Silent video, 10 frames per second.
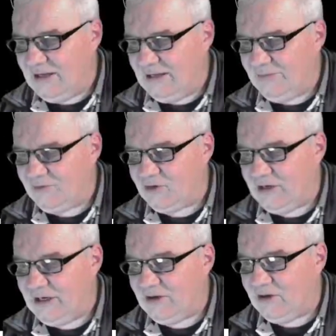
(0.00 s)

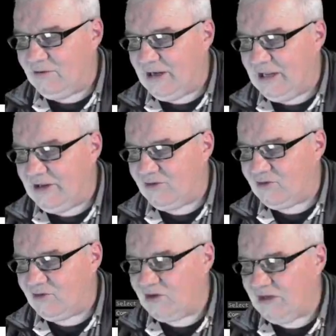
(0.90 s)
select arrays
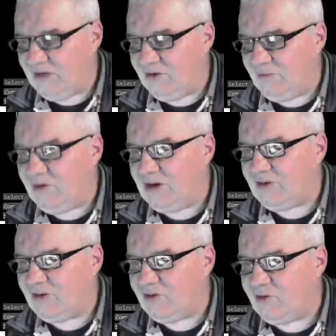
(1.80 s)
to select
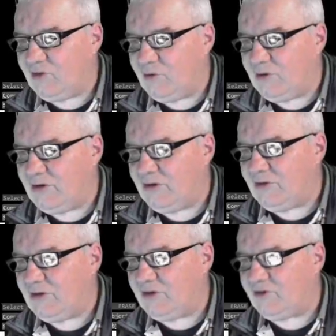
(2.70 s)
objects. It's still
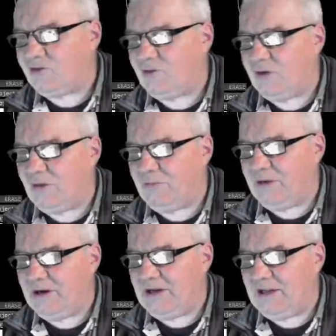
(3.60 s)
that's still
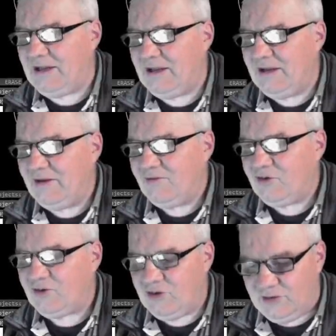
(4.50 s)
operating.
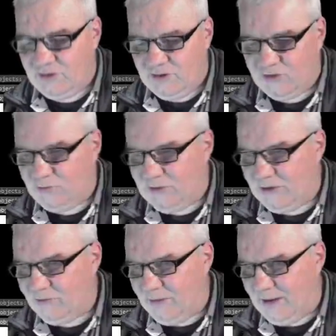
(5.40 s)
Just hit the
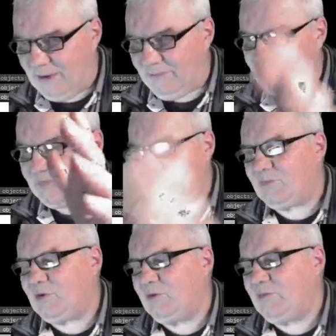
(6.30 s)
space bar,
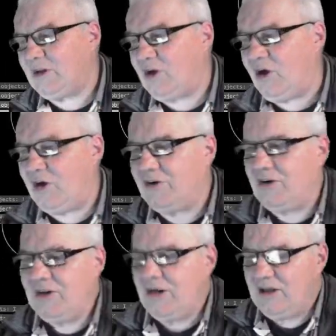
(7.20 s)
boom, they're gone.
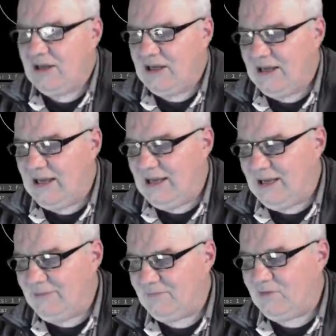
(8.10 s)

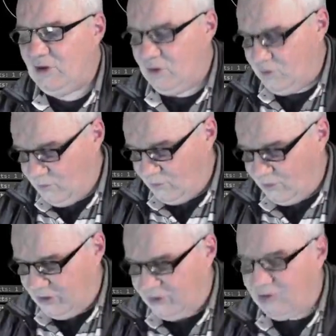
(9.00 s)
You can
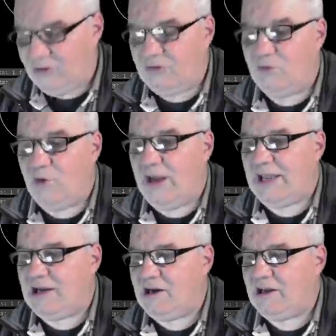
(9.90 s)
also
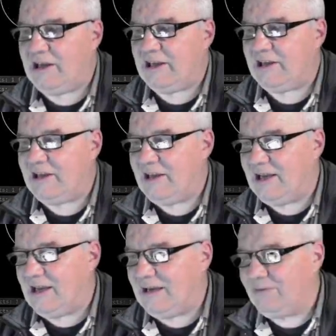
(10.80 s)
right click
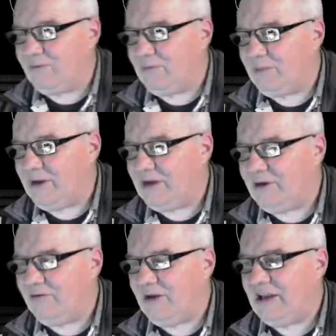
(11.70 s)
repeat
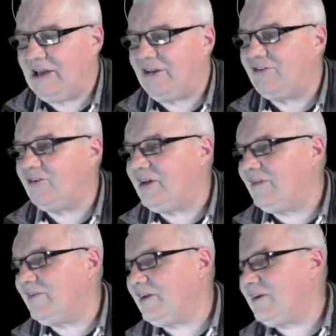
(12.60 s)
arrays,
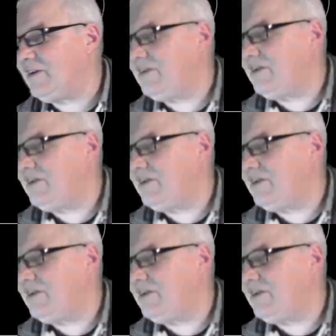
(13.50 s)
and that'll